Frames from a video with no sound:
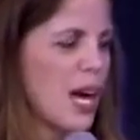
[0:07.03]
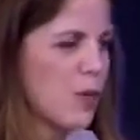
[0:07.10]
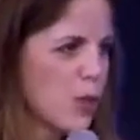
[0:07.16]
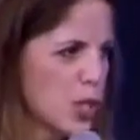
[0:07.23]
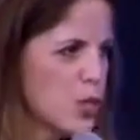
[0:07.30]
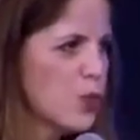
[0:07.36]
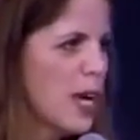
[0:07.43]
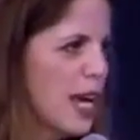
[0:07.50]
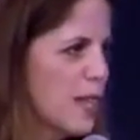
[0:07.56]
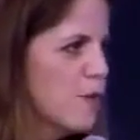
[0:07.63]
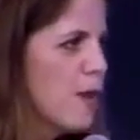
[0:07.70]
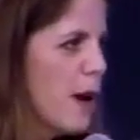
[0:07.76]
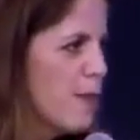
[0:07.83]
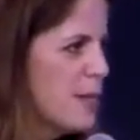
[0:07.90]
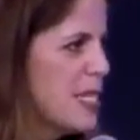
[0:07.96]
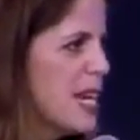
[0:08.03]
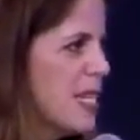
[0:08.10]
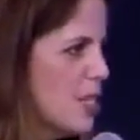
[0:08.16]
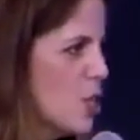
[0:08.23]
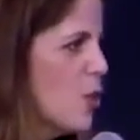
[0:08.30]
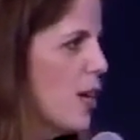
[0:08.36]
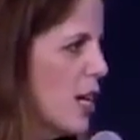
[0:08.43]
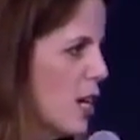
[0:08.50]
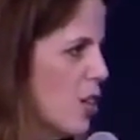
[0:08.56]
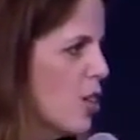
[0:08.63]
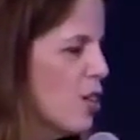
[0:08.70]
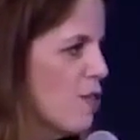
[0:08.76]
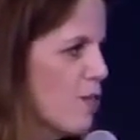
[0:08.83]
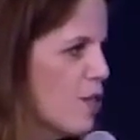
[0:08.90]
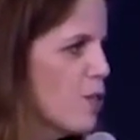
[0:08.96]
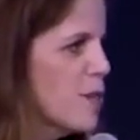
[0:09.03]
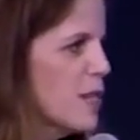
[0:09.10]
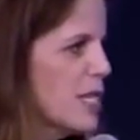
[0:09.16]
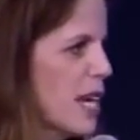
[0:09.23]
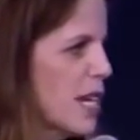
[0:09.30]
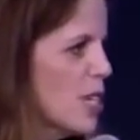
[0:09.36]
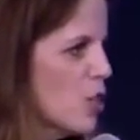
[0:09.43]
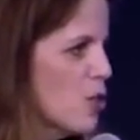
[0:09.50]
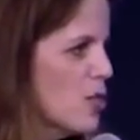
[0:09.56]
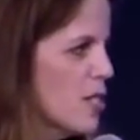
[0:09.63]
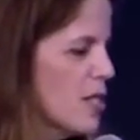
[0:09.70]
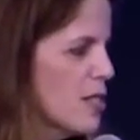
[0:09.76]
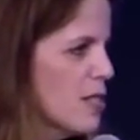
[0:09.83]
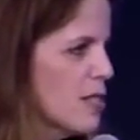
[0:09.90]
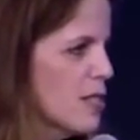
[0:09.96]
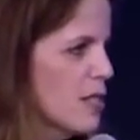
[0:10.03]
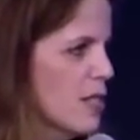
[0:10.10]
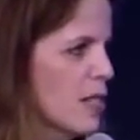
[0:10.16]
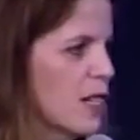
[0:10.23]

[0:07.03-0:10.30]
And once we had the rapid test so I can confirm the diagnosis,